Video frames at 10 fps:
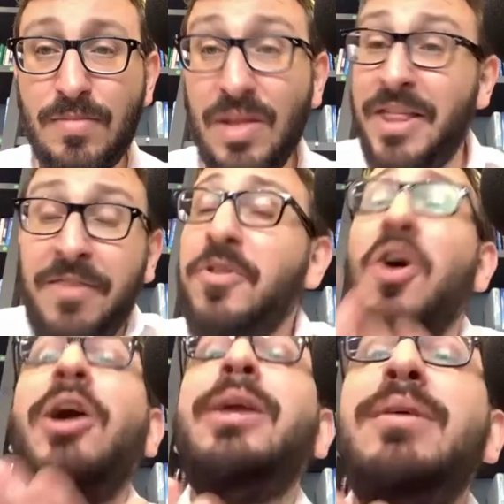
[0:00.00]
And therefore the
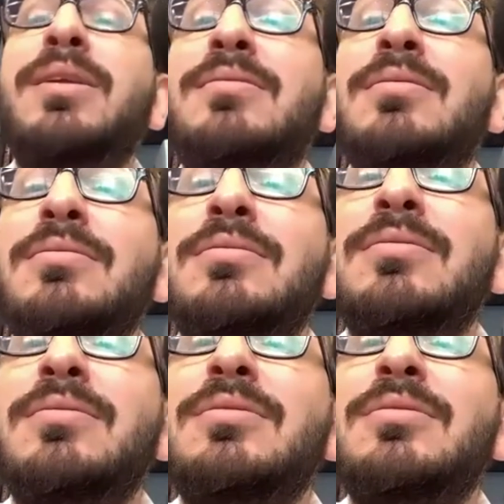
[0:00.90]
argument,
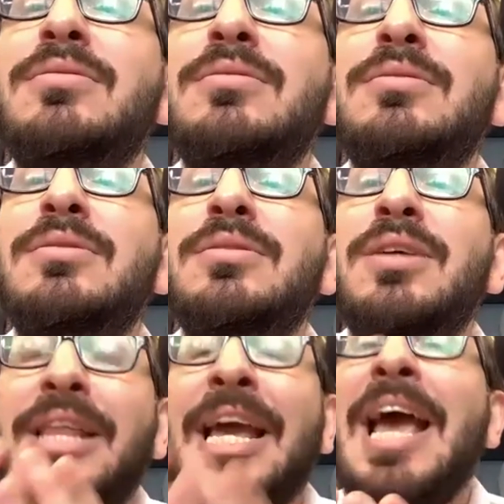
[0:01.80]

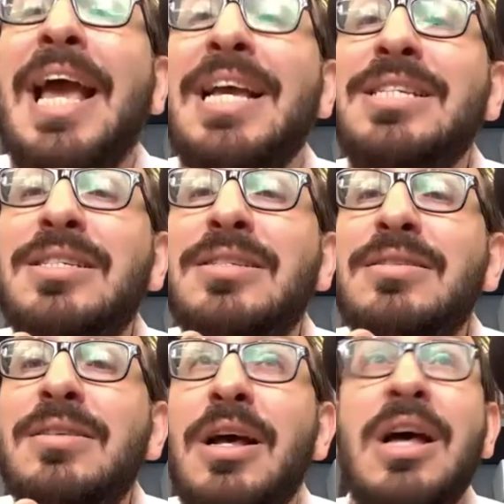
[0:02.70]
the case,
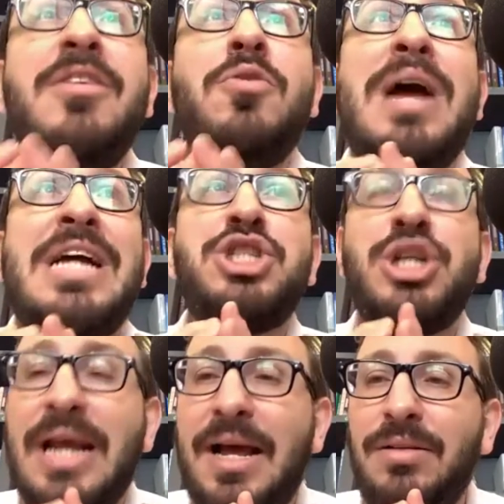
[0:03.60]
the
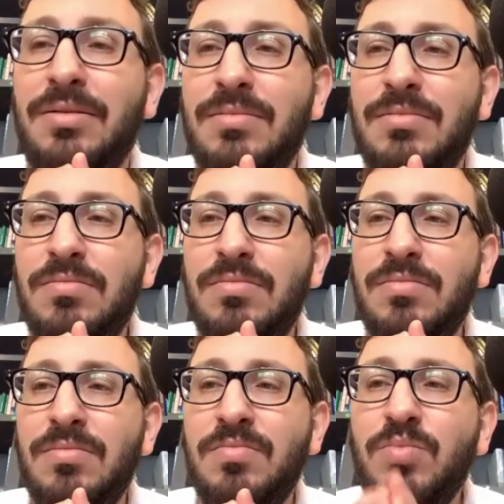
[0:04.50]
rationale
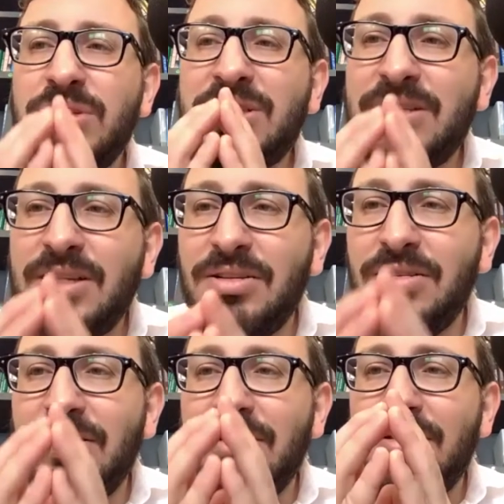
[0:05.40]
was
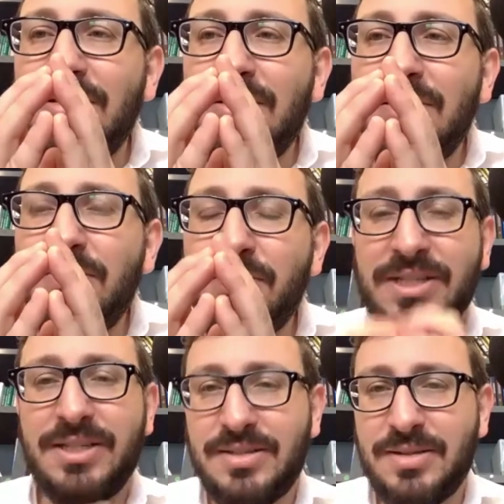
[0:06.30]
still
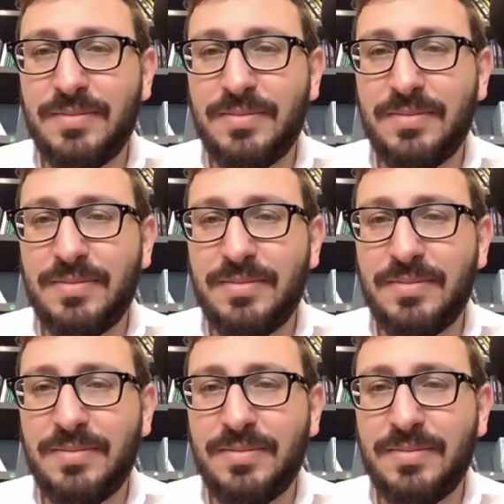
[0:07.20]
present.